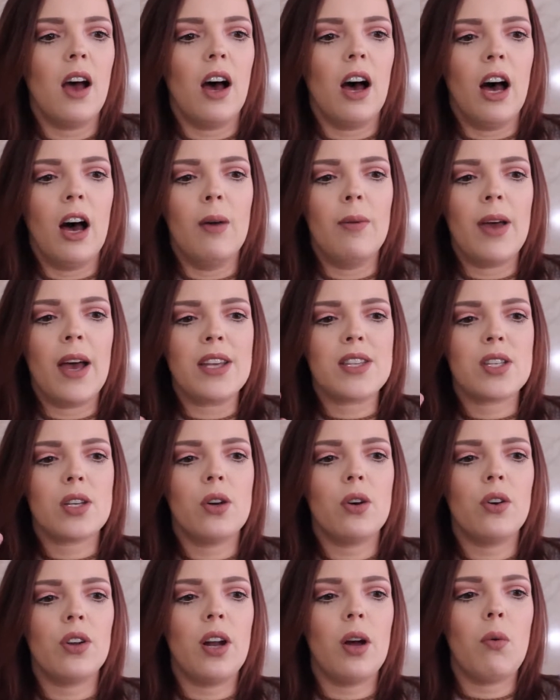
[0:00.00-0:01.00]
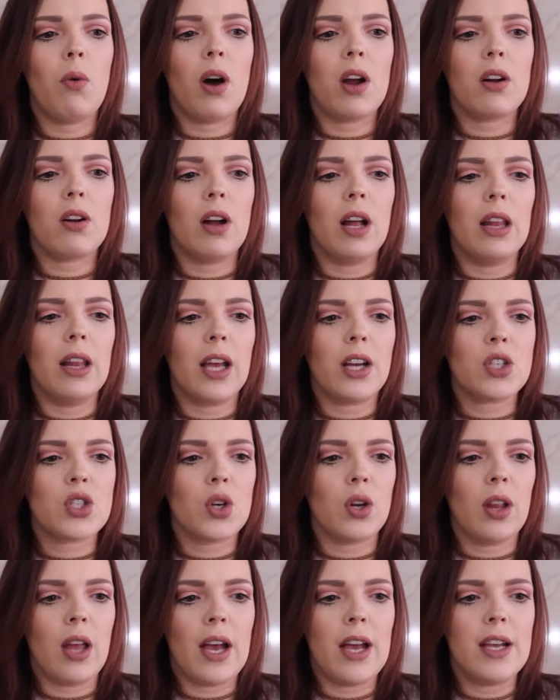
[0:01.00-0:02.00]
Um, it has coconut water
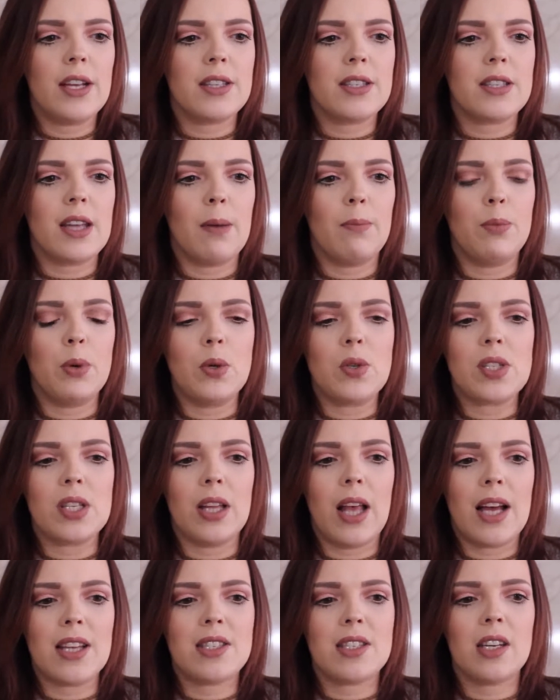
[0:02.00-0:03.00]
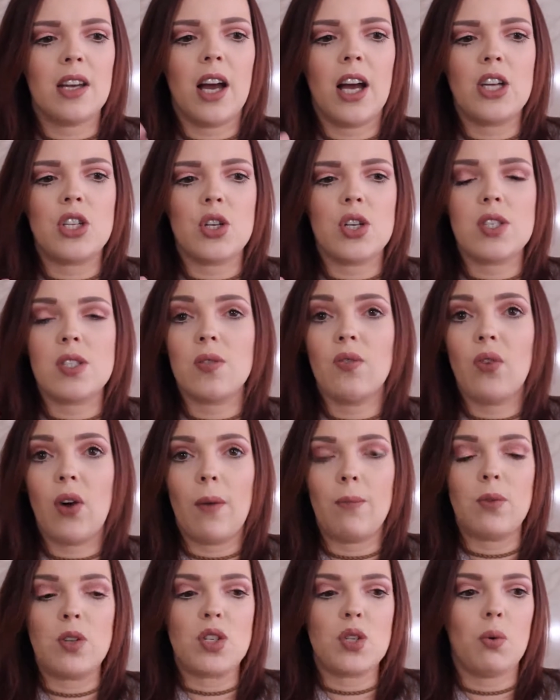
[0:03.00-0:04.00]
electrolytes that boost lasting hydration for
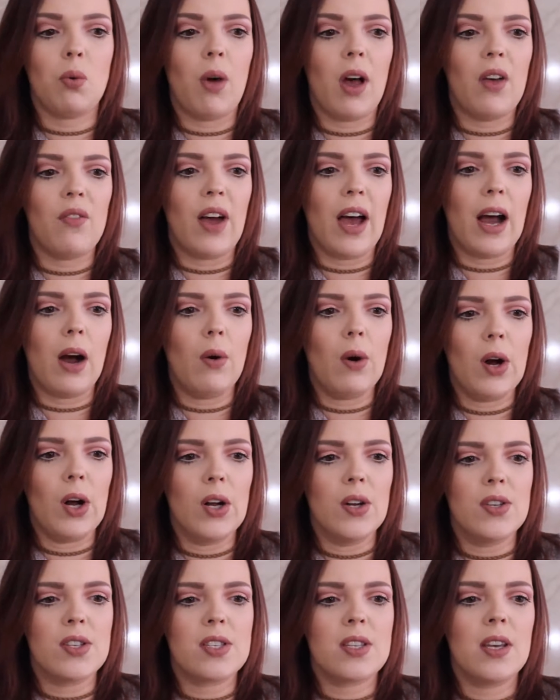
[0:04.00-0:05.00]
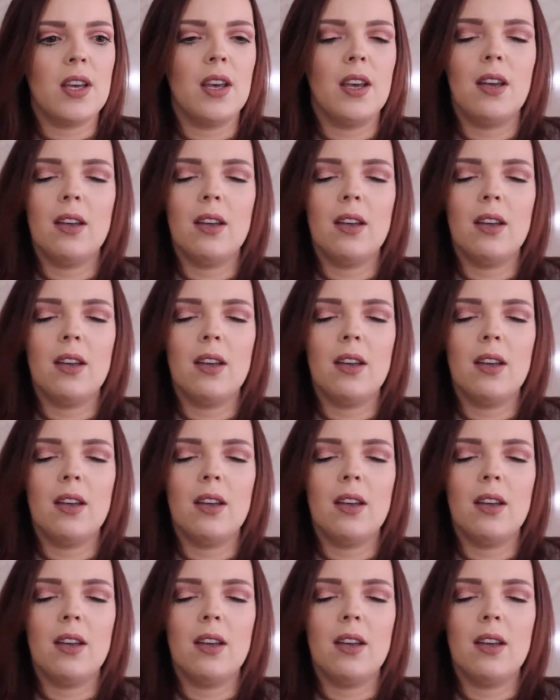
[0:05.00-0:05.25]
up to 12 hours